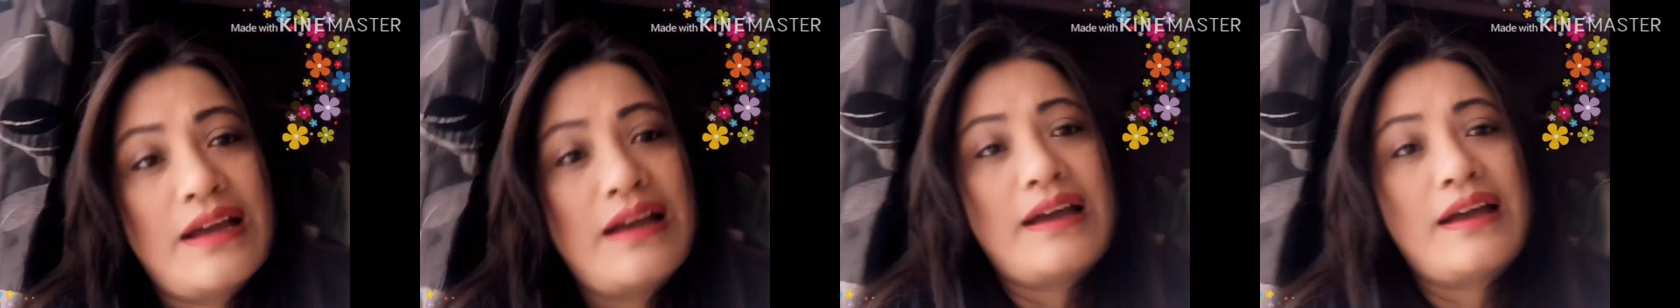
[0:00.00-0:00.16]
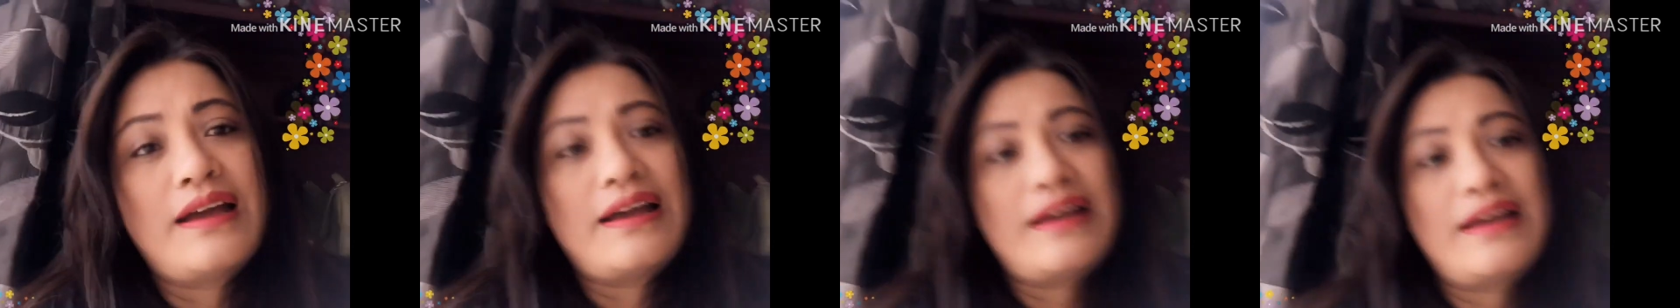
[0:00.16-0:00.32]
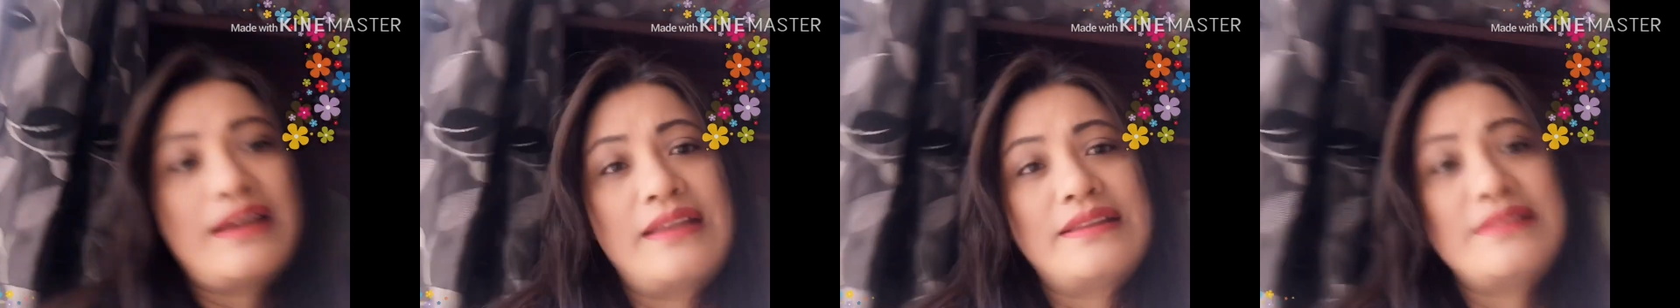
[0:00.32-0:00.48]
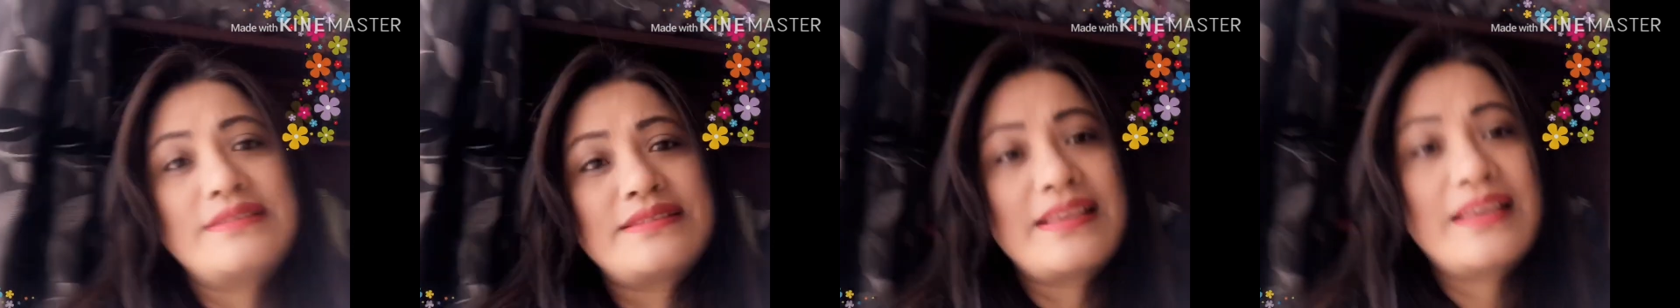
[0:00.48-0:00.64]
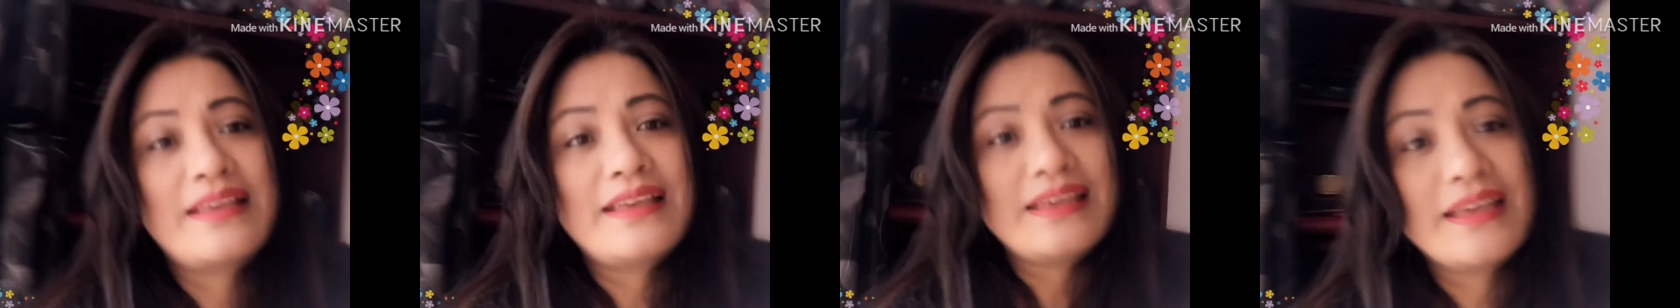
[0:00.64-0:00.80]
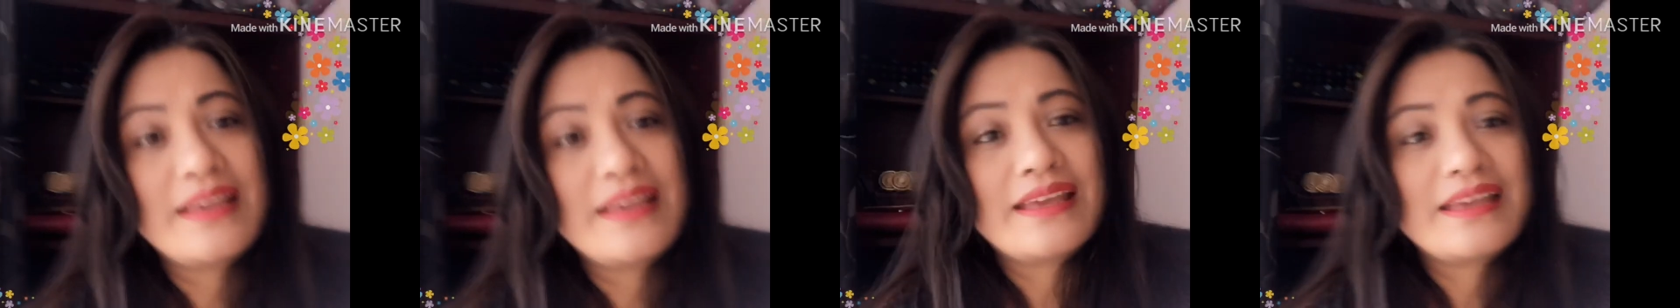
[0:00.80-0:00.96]
and
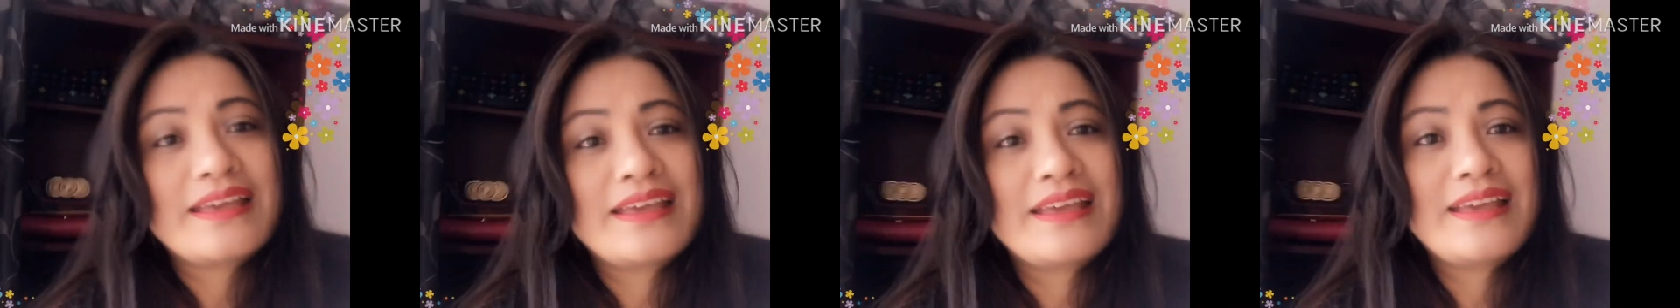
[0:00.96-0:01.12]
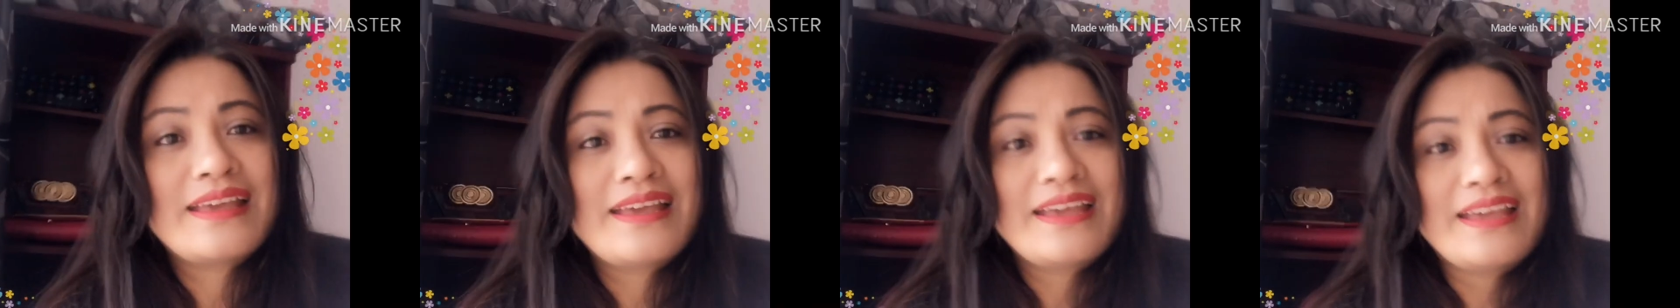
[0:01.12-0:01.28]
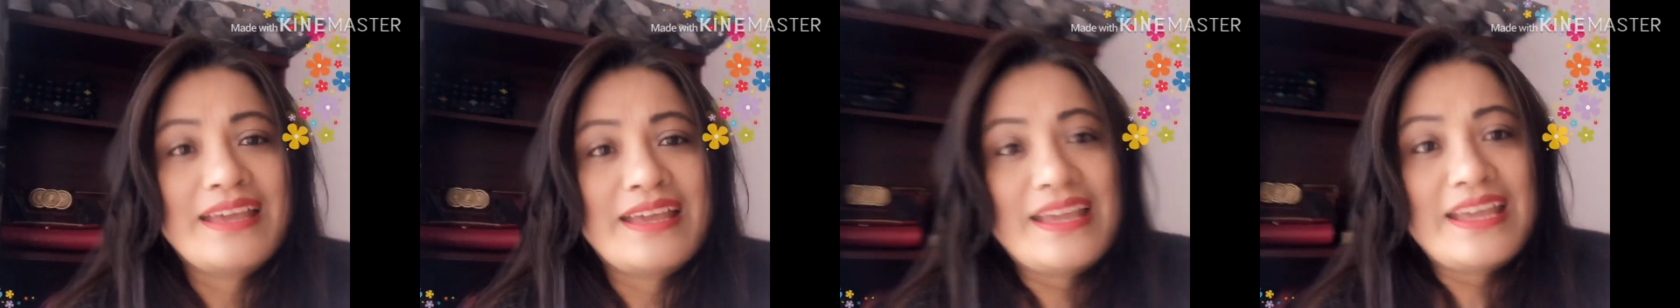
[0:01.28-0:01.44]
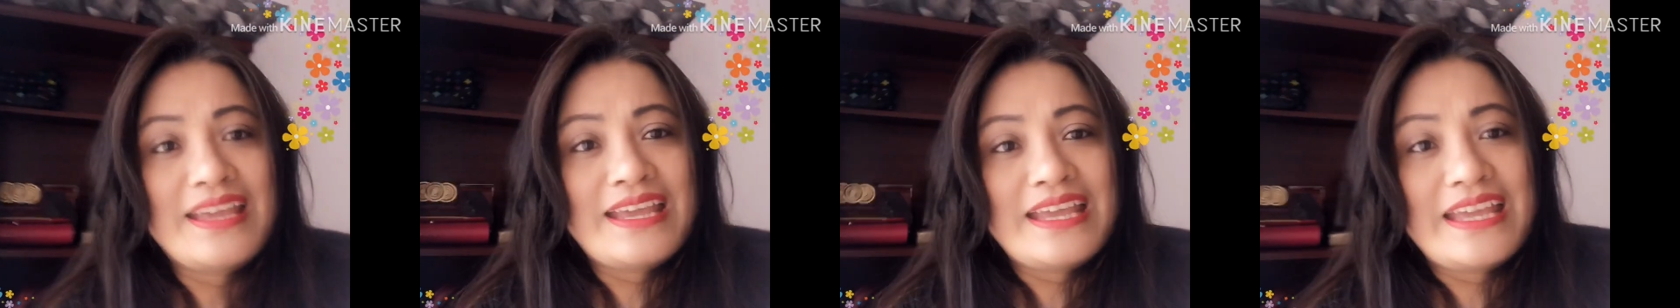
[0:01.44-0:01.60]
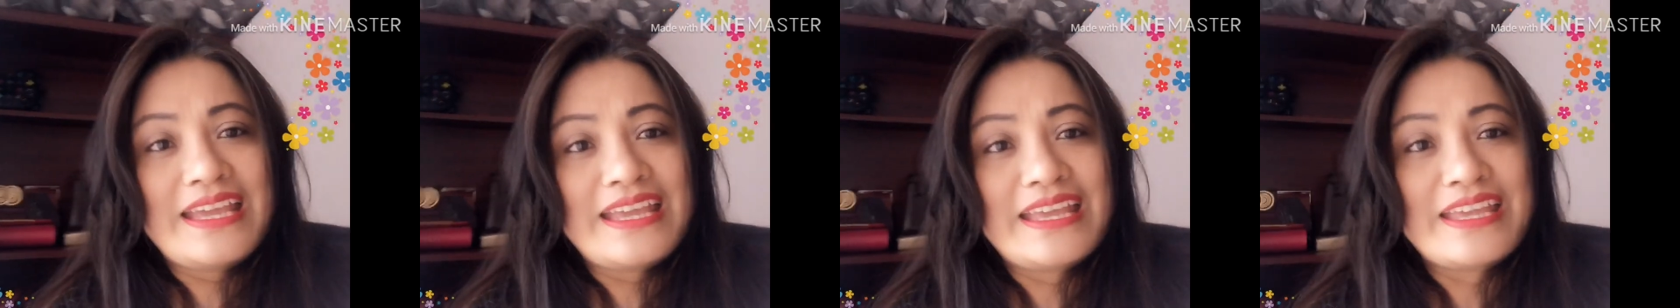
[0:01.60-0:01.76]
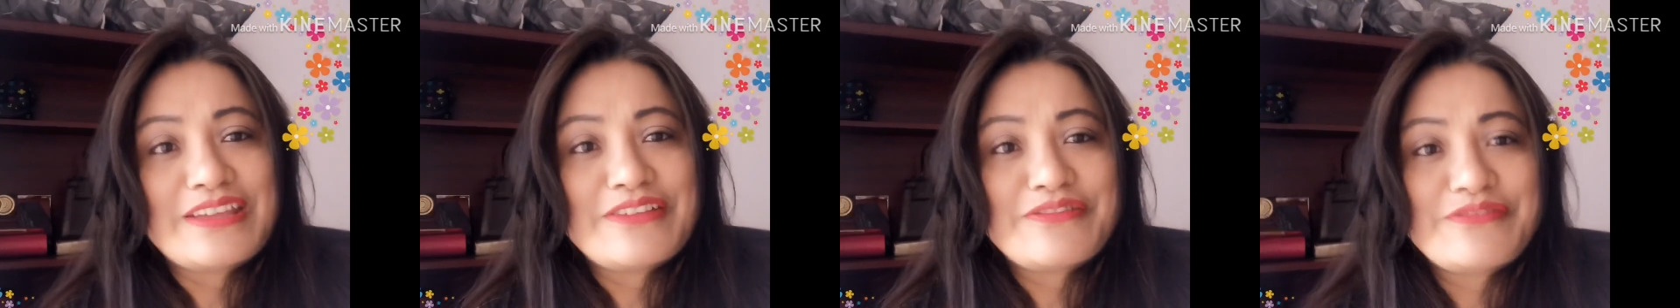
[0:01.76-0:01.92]

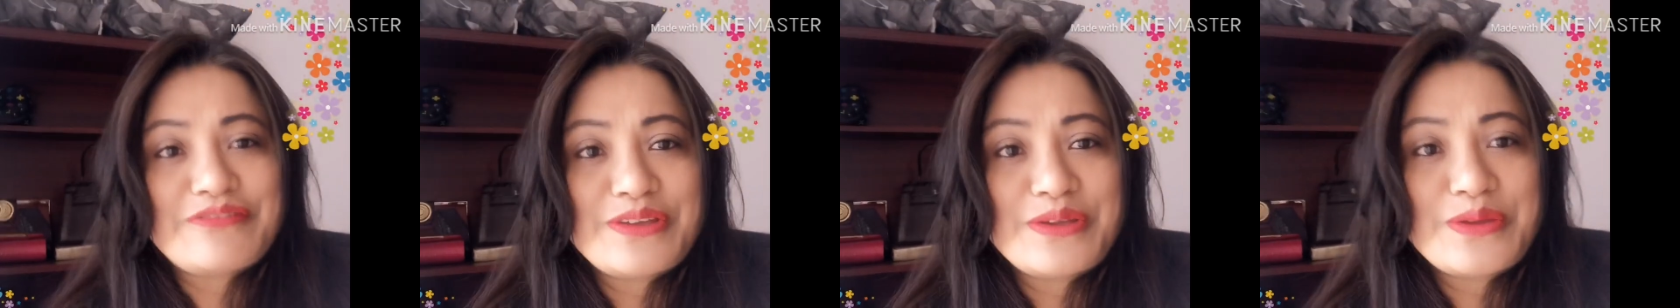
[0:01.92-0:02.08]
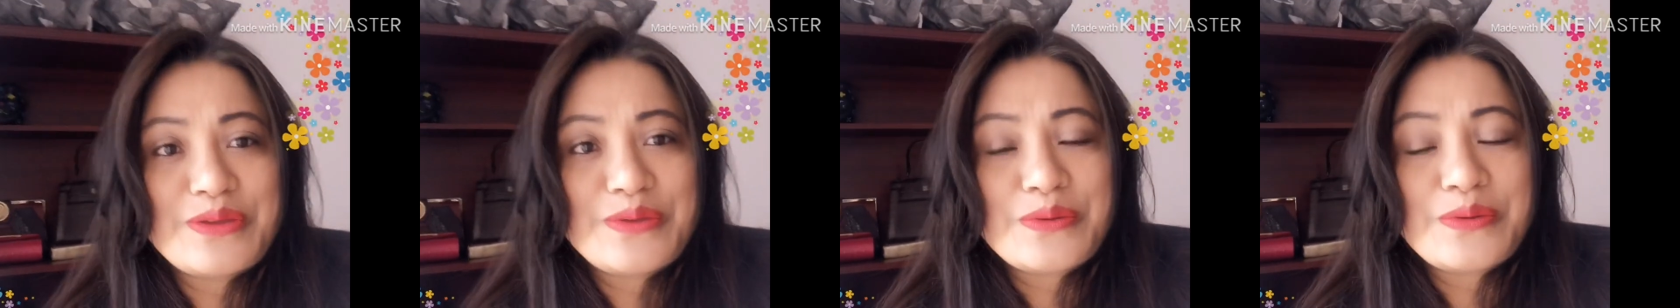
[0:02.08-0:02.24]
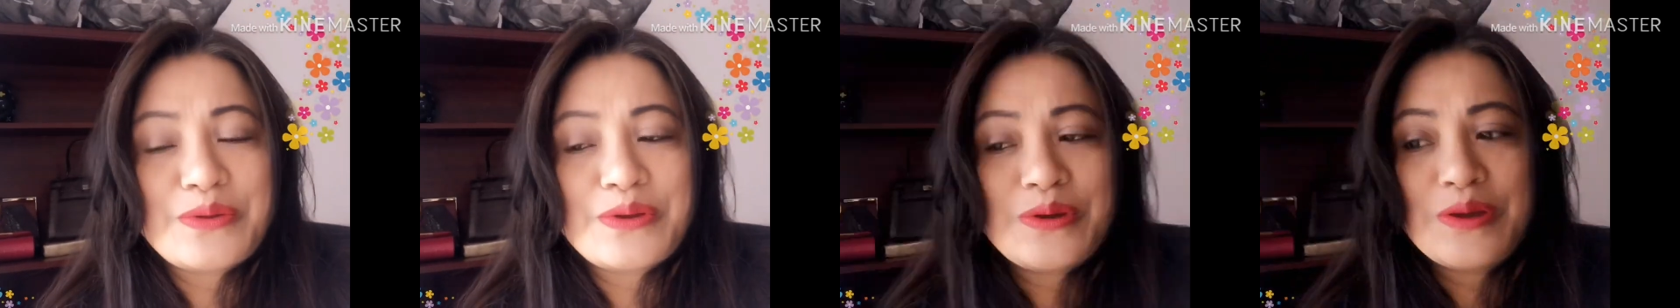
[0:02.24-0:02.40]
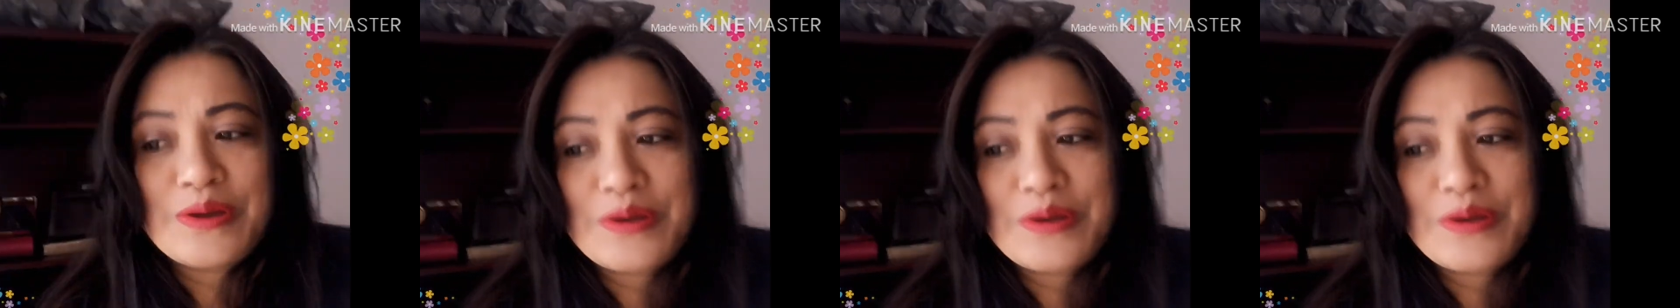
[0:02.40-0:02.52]
if you